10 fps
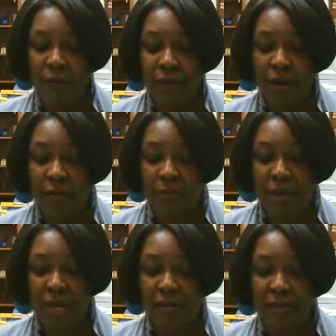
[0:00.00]
followed
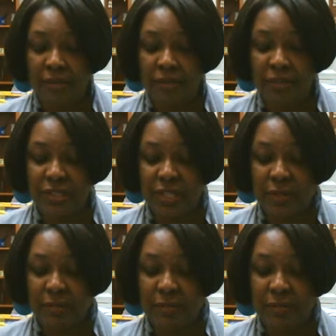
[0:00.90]
by
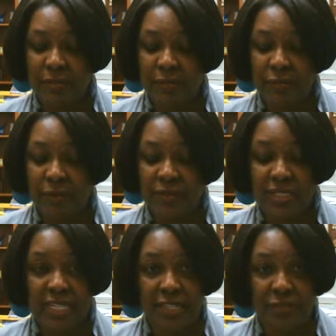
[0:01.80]
check from the
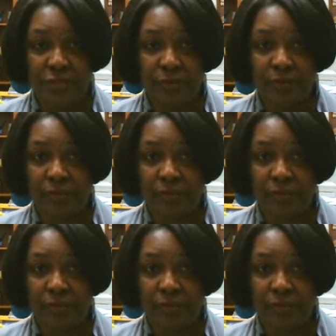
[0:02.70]
teacher.